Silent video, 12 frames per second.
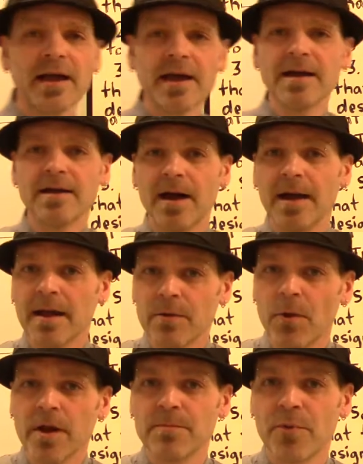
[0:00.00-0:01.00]

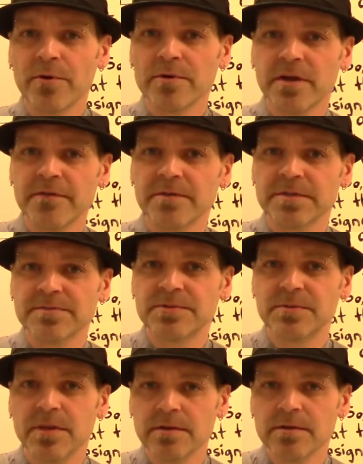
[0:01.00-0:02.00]
got one important difference
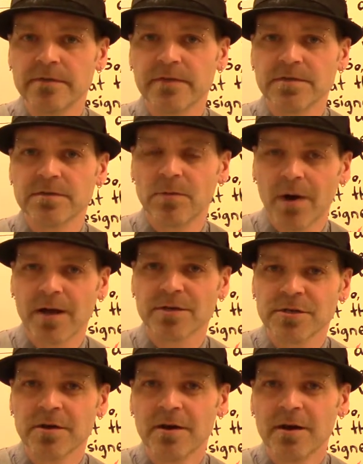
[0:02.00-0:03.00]
between a universe and a watch.